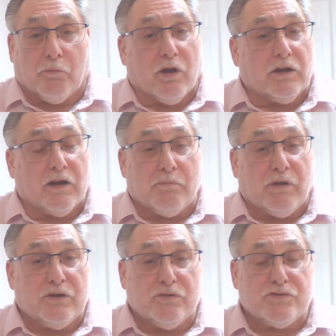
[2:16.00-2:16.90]
I run it on
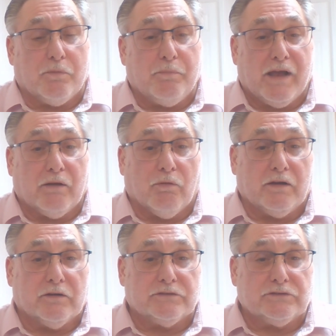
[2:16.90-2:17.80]
my usual bag
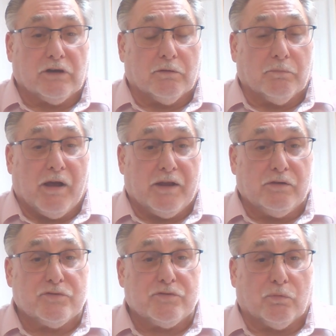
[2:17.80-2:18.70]
rider or my
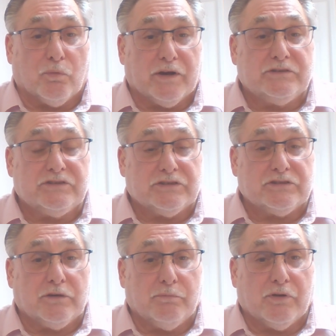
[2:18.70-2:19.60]
usual rig
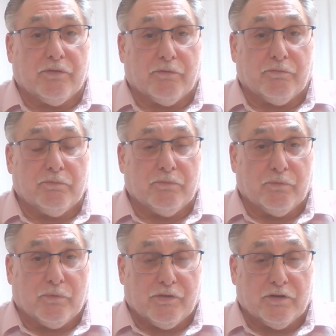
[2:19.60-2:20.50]
system with
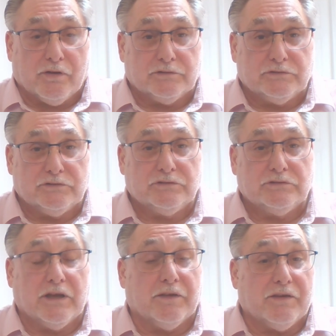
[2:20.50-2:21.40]

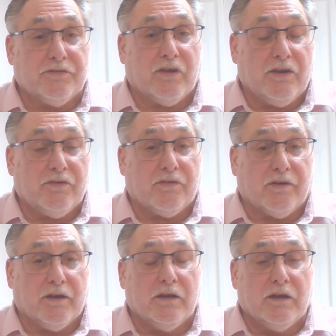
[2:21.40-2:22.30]
in this case
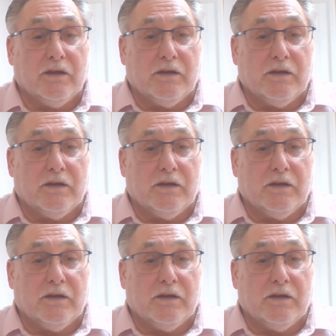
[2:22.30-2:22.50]
a